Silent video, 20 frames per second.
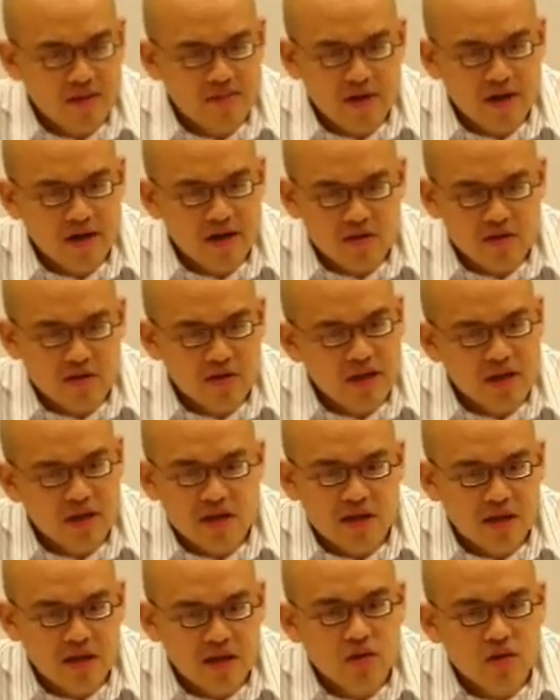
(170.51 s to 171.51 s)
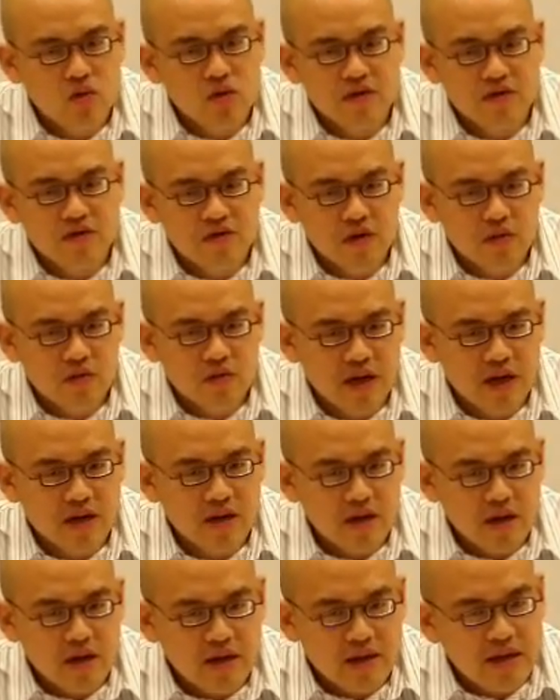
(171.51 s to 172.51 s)
but he took the view that
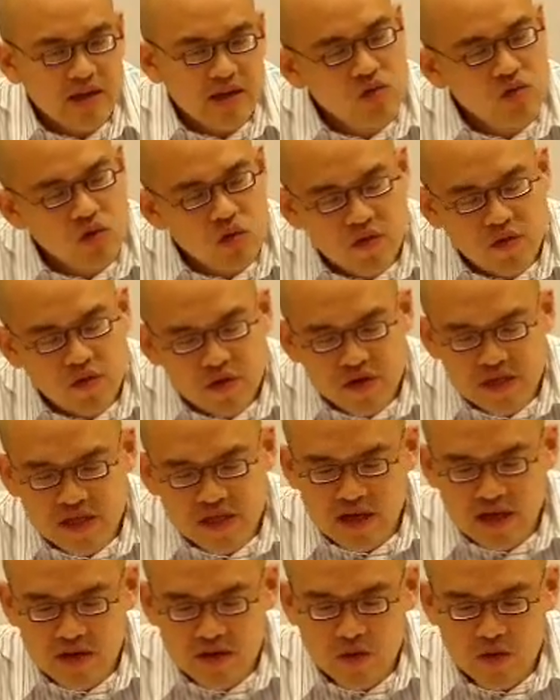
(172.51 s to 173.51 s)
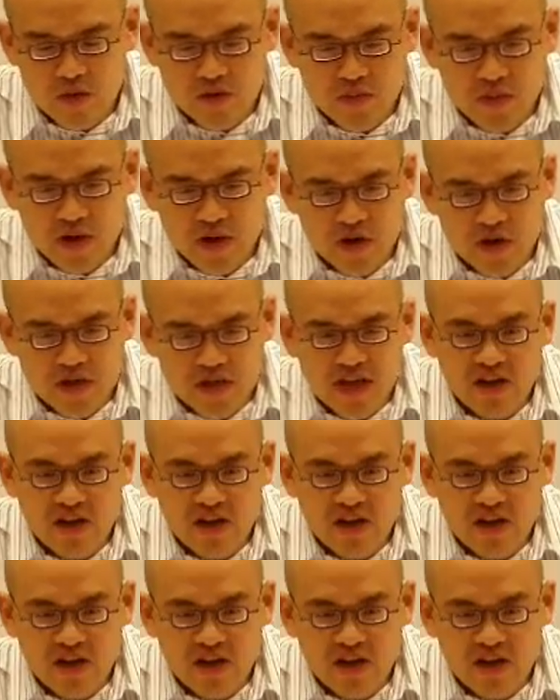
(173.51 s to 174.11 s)
there's a role for CSOs because